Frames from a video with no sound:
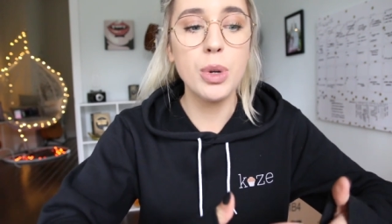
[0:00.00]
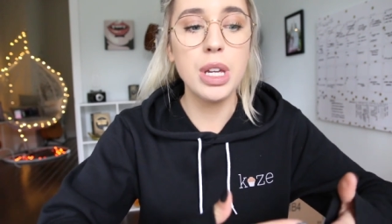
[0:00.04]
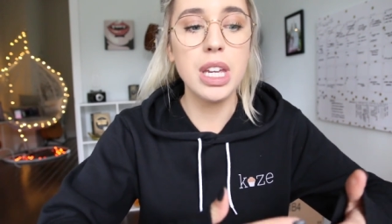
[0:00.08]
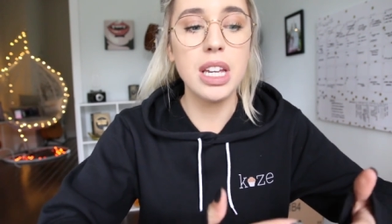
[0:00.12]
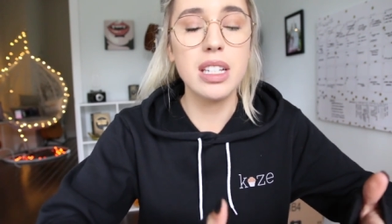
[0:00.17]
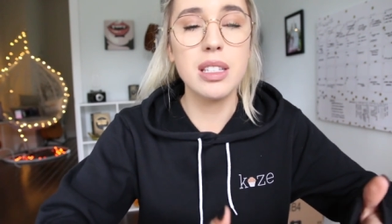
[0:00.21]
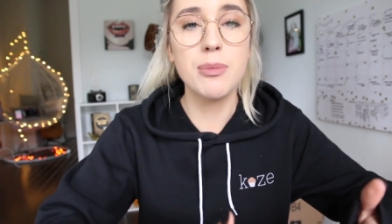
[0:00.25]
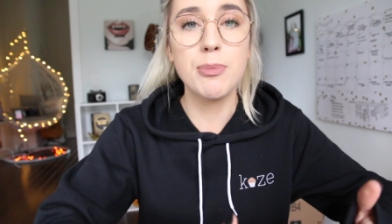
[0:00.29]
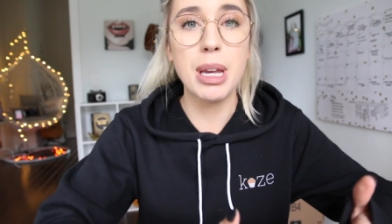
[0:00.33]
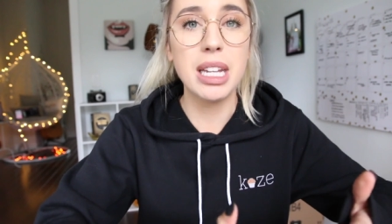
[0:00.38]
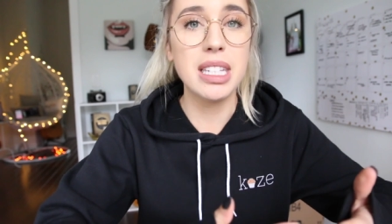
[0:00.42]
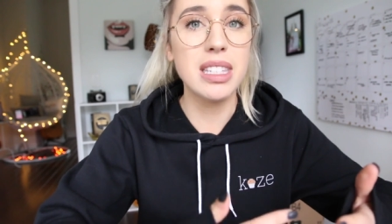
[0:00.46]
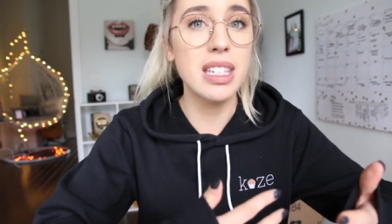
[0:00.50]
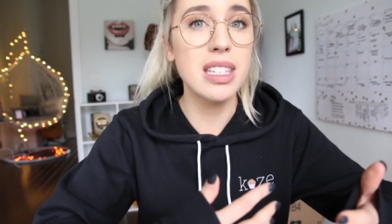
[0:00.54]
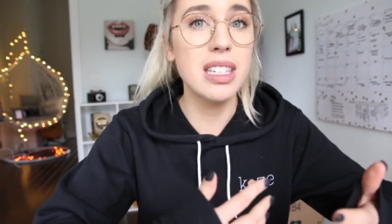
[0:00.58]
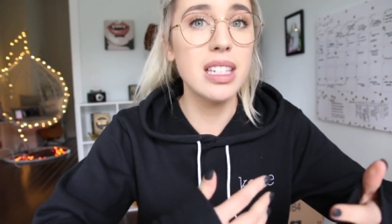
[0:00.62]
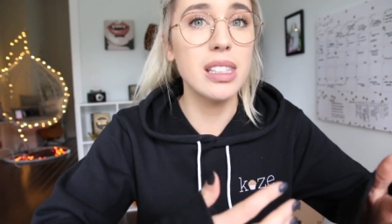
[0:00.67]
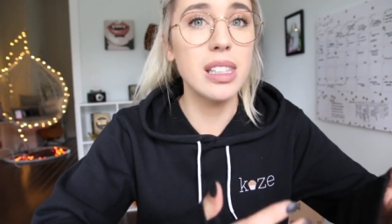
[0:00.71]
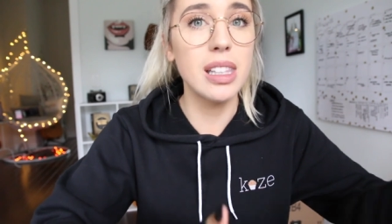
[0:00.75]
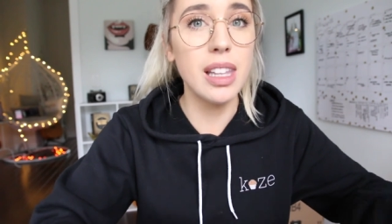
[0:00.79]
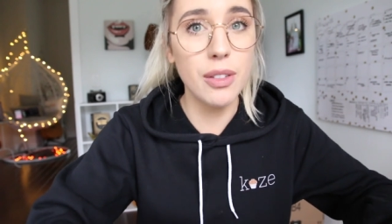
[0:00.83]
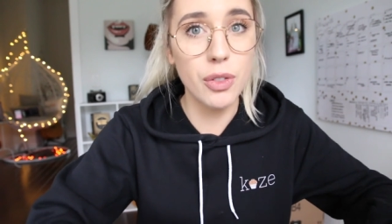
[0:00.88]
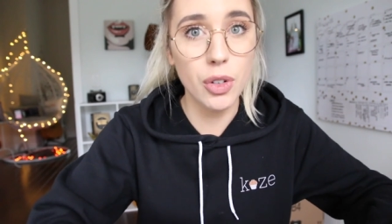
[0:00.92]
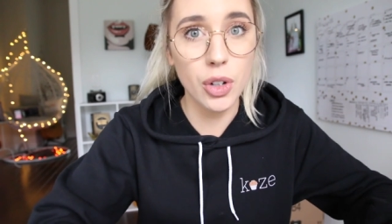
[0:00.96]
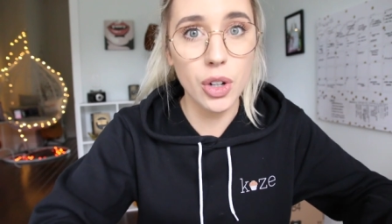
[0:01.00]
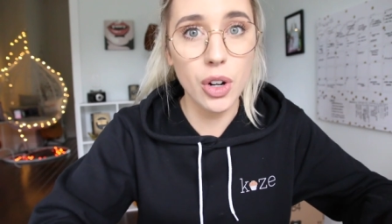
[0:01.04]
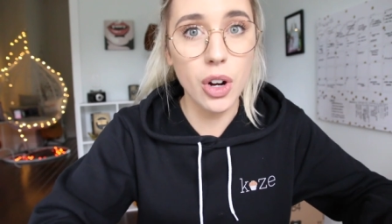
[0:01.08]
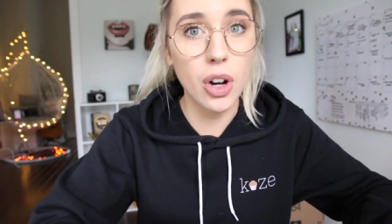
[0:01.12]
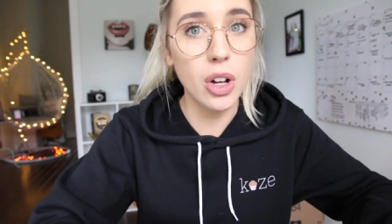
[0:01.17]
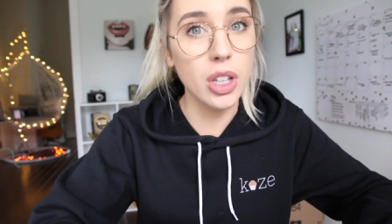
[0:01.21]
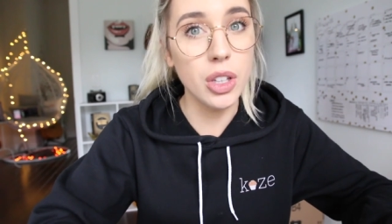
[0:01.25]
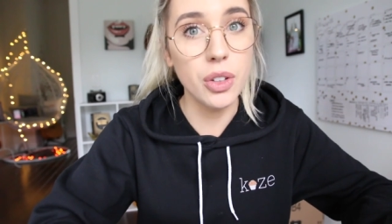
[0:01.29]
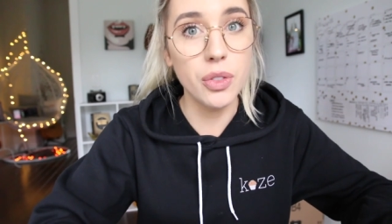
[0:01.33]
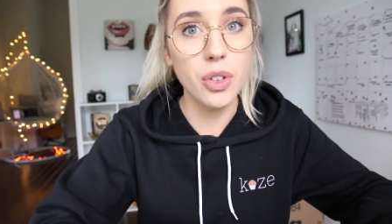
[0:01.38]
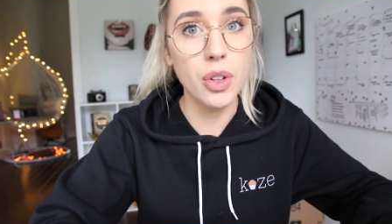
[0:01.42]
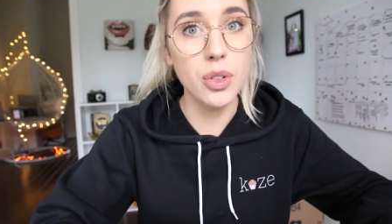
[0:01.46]
we expect to deliver
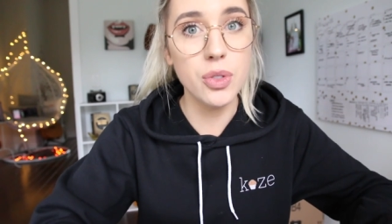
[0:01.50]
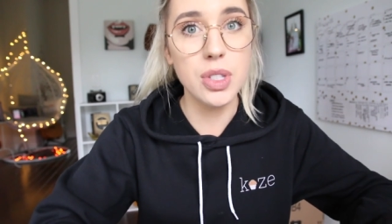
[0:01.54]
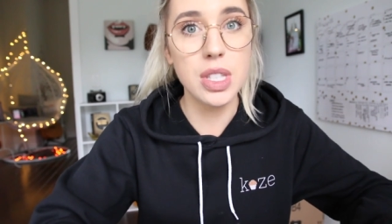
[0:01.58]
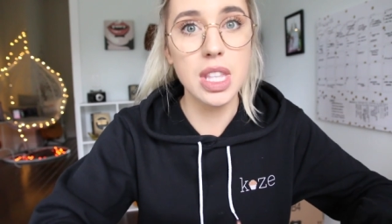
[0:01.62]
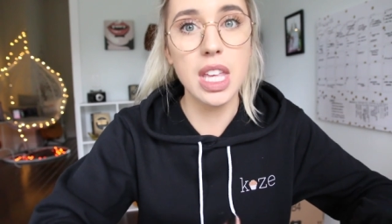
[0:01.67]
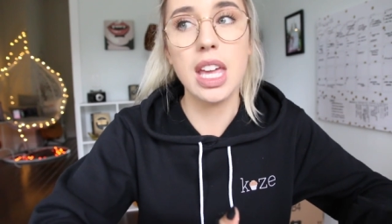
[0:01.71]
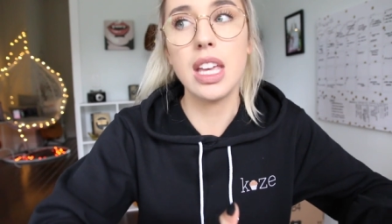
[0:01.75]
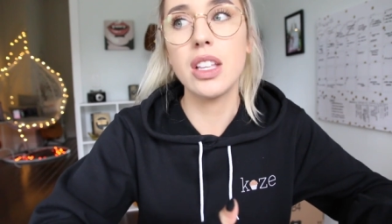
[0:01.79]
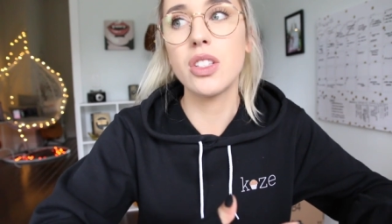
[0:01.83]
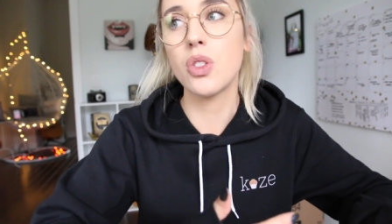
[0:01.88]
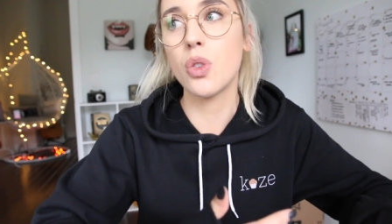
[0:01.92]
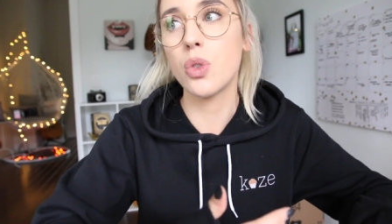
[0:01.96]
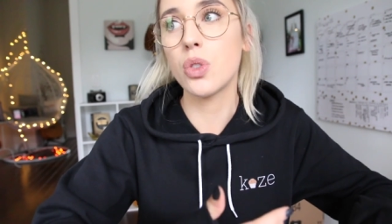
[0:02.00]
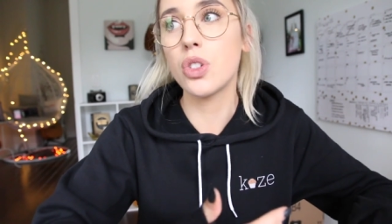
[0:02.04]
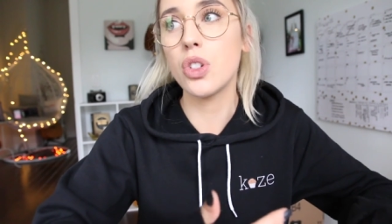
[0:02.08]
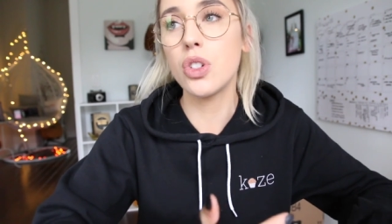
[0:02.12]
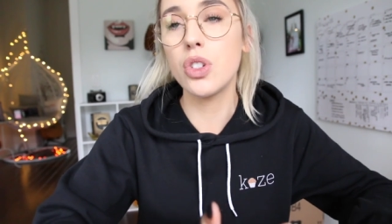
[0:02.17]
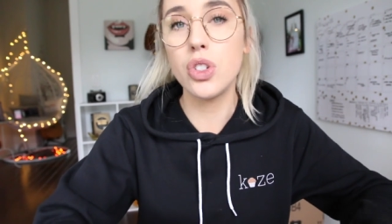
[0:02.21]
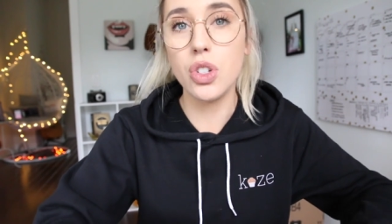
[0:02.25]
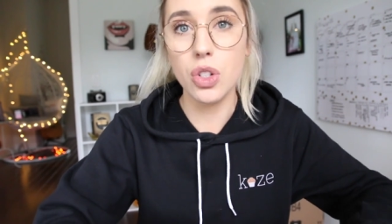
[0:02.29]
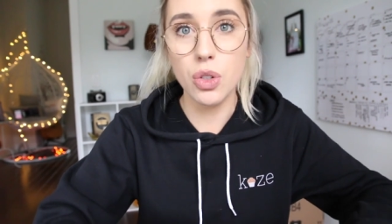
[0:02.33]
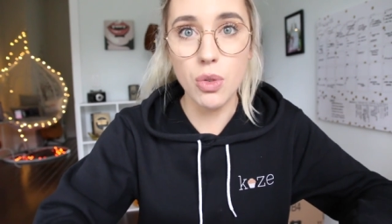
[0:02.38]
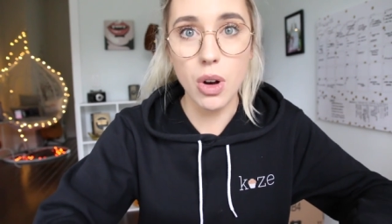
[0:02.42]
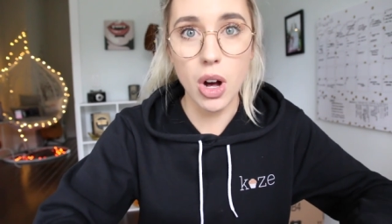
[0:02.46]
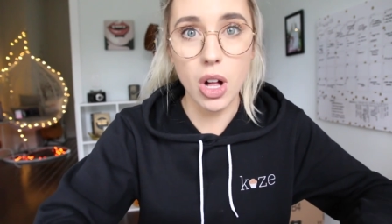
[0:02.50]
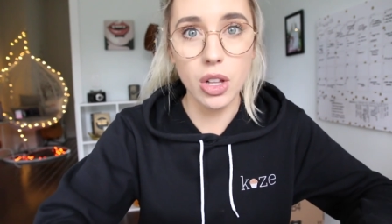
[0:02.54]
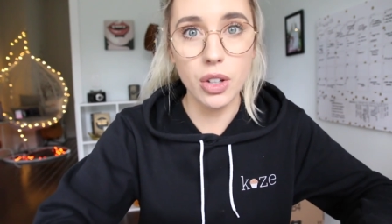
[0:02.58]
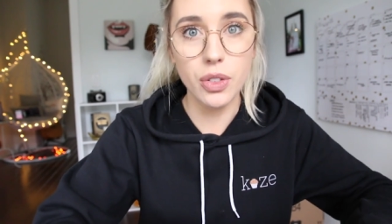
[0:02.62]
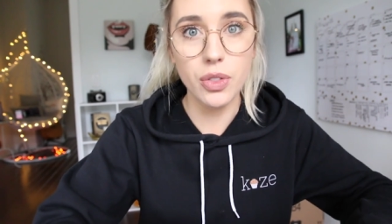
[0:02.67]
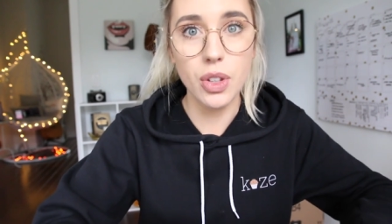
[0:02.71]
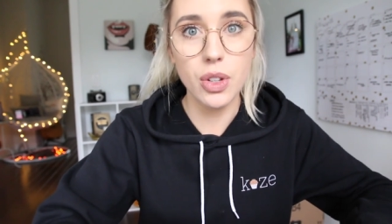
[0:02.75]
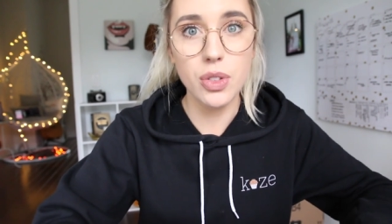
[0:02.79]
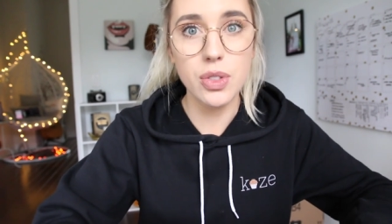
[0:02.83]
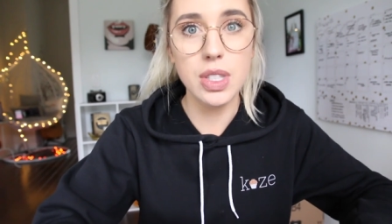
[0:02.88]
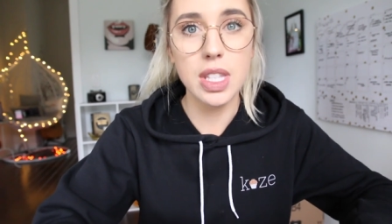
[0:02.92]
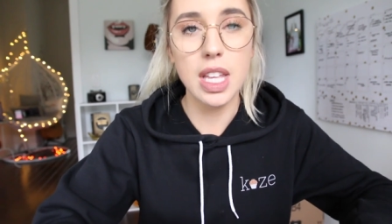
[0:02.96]
all of those things or to do all
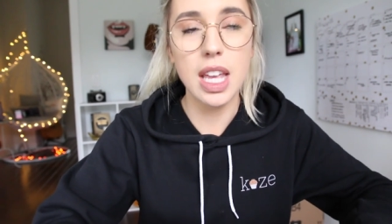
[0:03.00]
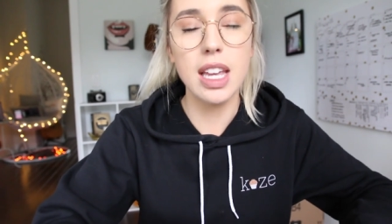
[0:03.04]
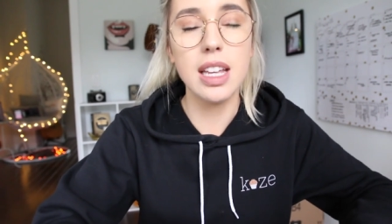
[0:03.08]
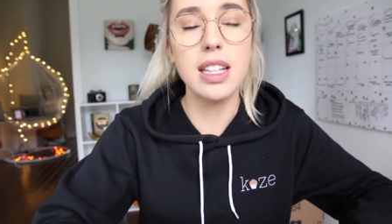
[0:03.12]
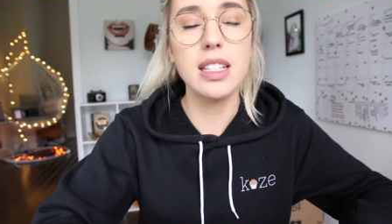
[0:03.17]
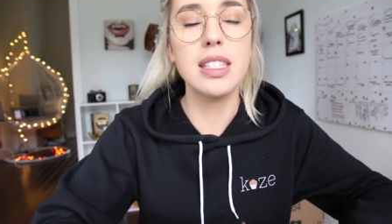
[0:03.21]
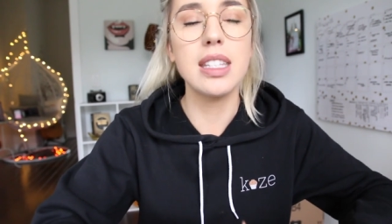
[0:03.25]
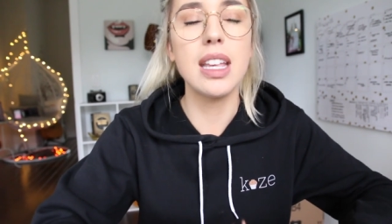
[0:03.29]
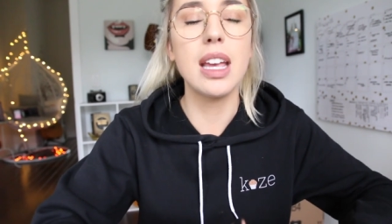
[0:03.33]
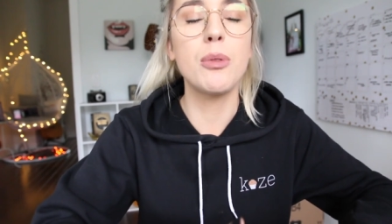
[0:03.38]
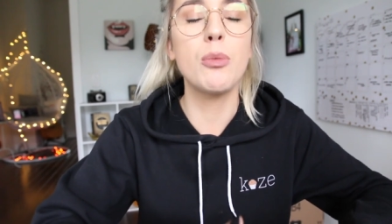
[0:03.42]
of those things.